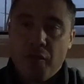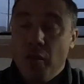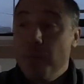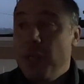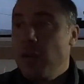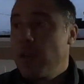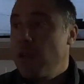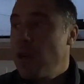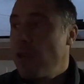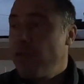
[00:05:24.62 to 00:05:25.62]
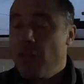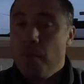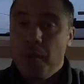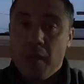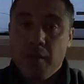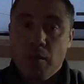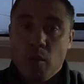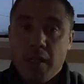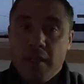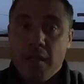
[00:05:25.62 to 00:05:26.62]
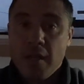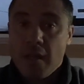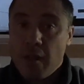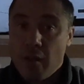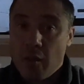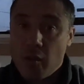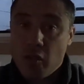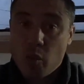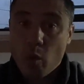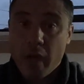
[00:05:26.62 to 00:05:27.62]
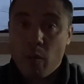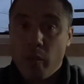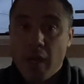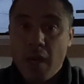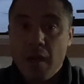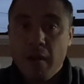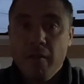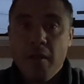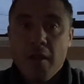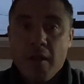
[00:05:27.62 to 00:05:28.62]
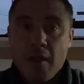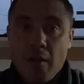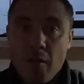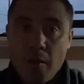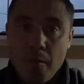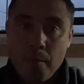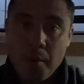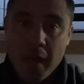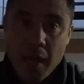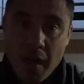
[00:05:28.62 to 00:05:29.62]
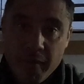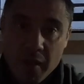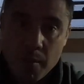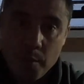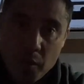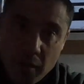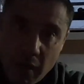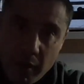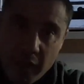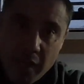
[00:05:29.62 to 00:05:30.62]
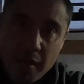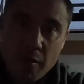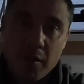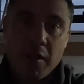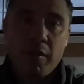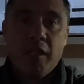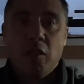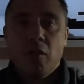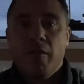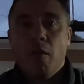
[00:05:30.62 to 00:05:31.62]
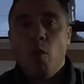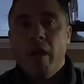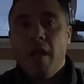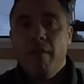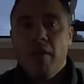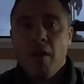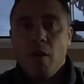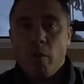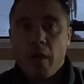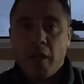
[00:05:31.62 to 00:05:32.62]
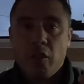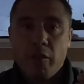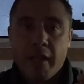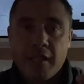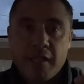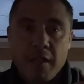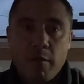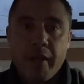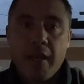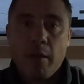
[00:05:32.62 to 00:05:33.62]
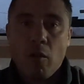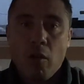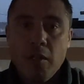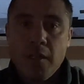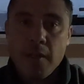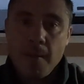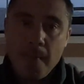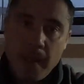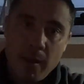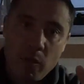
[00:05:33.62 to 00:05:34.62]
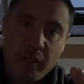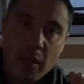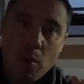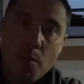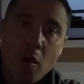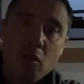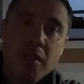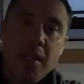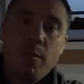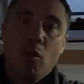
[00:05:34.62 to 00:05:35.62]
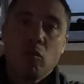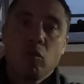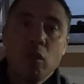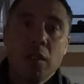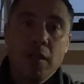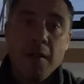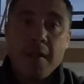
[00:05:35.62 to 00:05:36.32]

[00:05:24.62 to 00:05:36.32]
three meter and a half for the biggest ones uh, swell we have, uh, by having the boat directly in the direction of the wave, we're actually accelerating a lot and we've got a more stable route